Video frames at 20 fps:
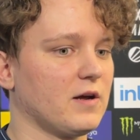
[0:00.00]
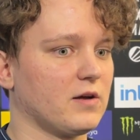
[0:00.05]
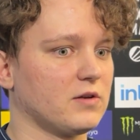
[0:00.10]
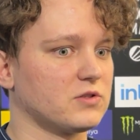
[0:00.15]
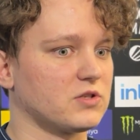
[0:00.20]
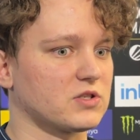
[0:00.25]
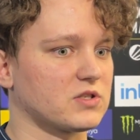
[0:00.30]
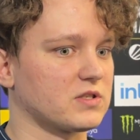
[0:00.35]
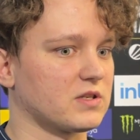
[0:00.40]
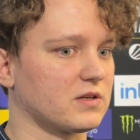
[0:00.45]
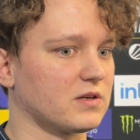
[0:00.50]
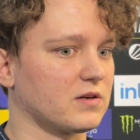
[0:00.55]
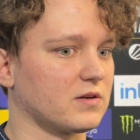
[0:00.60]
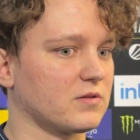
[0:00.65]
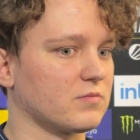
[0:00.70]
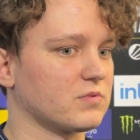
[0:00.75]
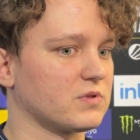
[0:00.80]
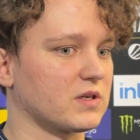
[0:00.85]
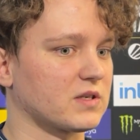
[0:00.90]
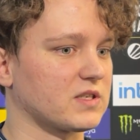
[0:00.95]
just
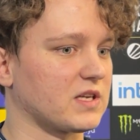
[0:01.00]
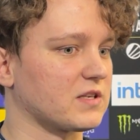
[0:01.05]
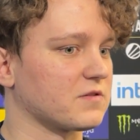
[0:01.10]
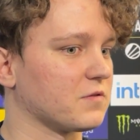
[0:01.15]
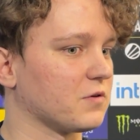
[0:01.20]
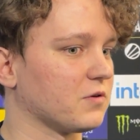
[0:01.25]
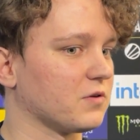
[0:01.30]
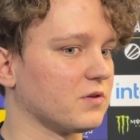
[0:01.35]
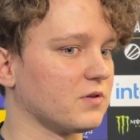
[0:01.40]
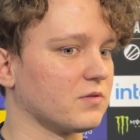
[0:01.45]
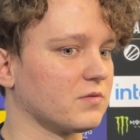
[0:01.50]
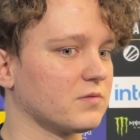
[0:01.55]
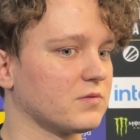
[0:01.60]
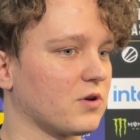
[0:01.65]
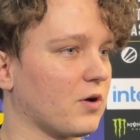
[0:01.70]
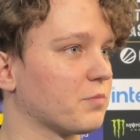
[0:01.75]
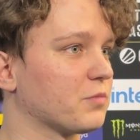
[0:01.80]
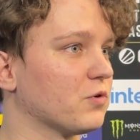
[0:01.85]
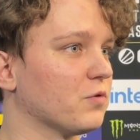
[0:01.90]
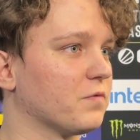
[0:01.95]
successful
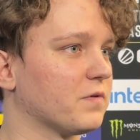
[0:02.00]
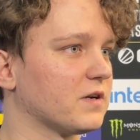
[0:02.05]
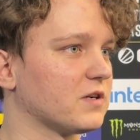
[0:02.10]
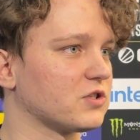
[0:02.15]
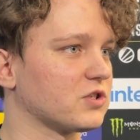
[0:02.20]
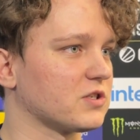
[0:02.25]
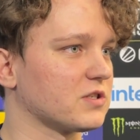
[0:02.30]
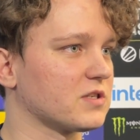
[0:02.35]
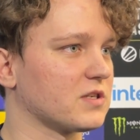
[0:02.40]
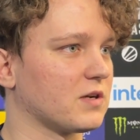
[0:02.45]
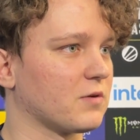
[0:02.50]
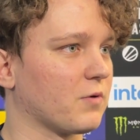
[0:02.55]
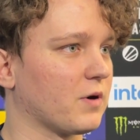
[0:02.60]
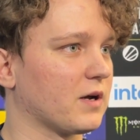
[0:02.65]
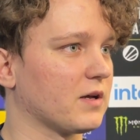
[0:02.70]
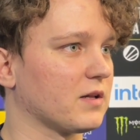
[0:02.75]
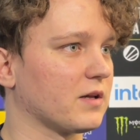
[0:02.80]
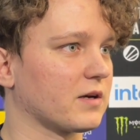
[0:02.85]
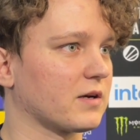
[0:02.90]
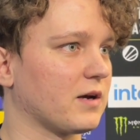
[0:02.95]
top two finishes in a
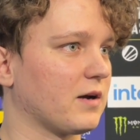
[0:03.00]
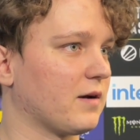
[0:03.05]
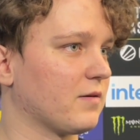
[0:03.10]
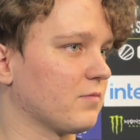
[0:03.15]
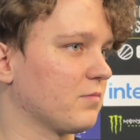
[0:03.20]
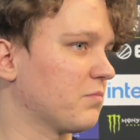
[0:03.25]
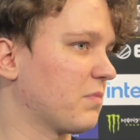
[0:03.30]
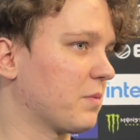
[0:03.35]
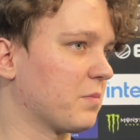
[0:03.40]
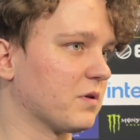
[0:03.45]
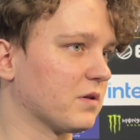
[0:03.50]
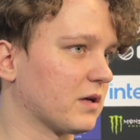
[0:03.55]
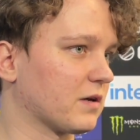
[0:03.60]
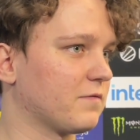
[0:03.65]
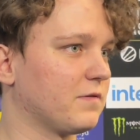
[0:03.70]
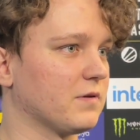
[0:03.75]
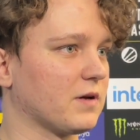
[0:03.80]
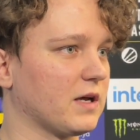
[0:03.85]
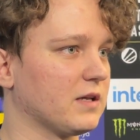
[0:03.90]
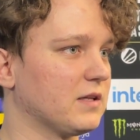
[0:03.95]
way, like maybe like
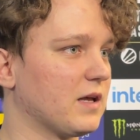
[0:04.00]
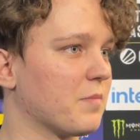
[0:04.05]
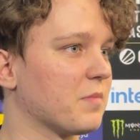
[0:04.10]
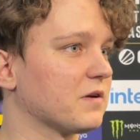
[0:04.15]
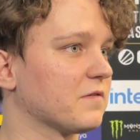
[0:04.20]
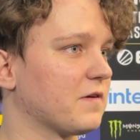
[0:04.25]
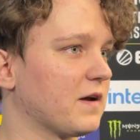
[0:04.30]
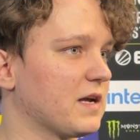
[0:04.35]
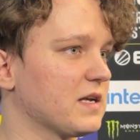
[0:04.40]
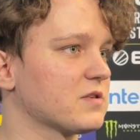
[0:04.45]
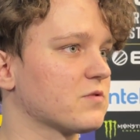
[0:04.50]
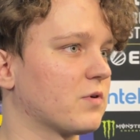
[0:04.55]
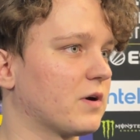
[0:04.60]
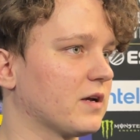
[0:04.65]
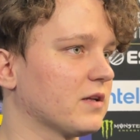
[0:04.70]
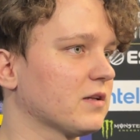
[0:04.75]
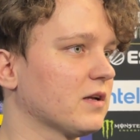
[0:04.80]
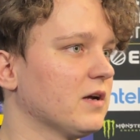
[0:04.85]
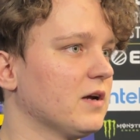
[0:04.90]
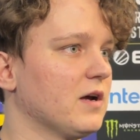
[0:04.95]
hit them in phase,
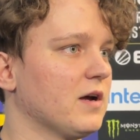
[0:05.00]
right?